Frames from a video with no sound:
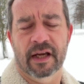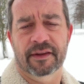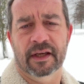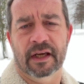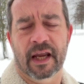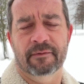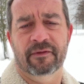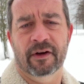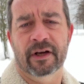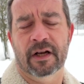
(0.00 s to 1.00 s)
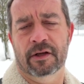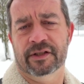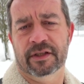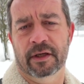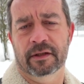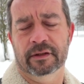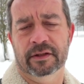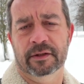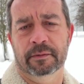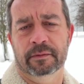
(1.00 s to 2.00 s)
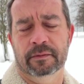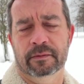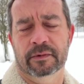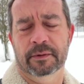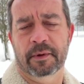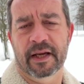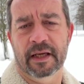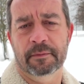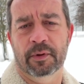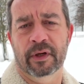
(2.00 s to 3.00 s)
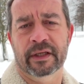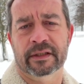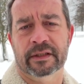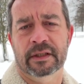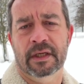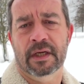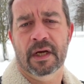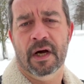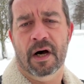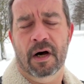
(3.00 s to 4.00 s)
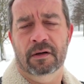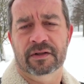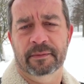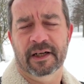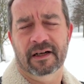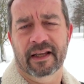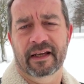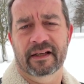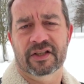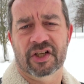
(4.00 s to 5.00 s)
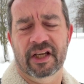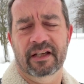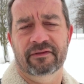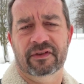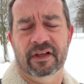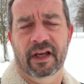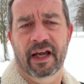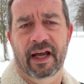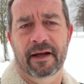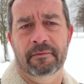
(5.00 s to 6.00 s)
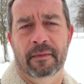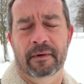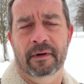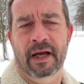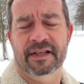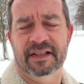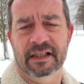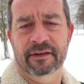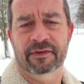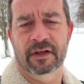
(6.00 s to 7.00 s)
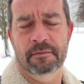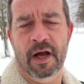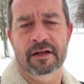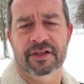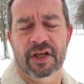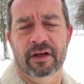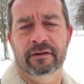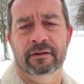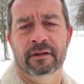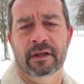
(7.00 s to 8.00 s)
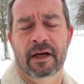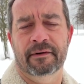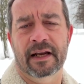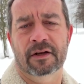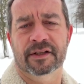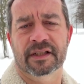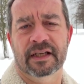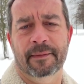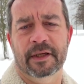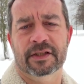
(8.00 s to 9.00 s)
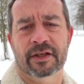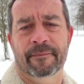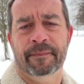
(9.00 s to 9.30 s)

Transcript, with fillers: I think, came very close to breaking point. Ultimately, it achieved a significant milestone around loss and damage,